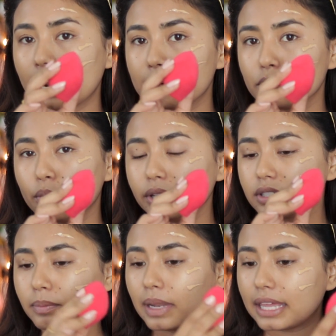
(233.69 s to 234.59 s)
and I'm going
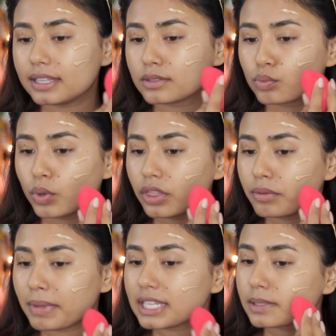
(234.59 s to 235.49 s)
to apply this
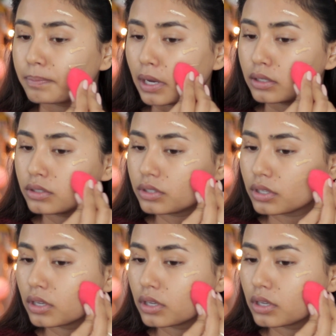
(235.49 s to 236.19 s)
with my sponge.